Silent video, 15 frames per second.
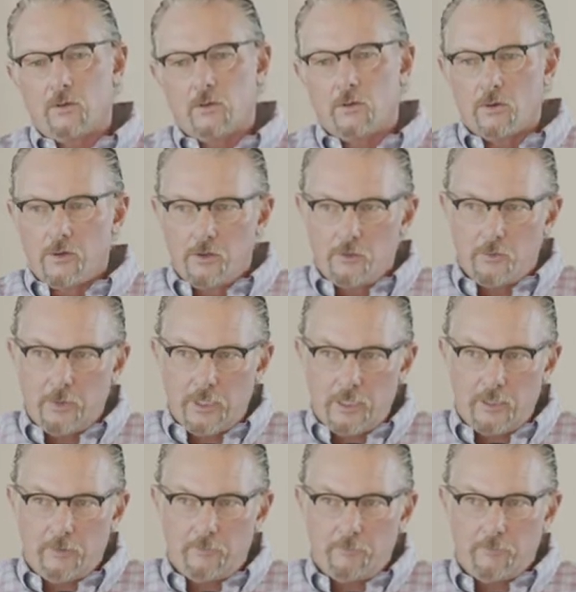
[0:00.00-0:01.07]
Or do
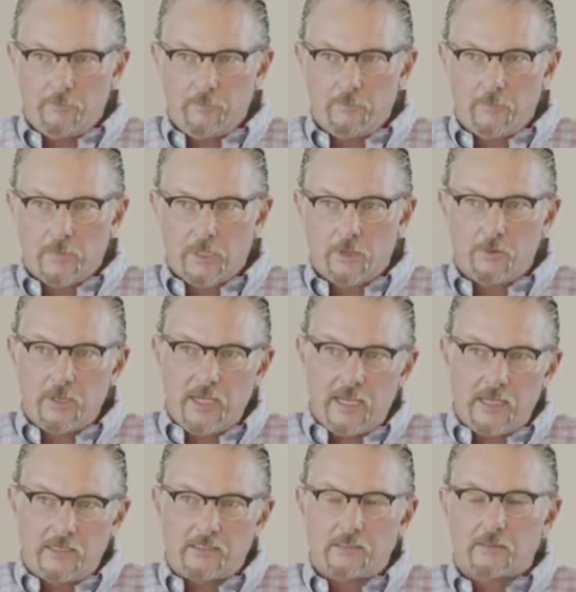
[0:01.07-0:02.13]
we
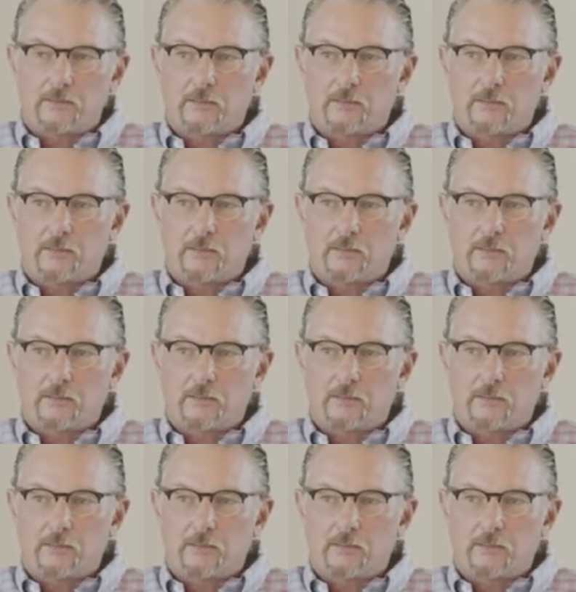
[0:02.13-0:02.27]
create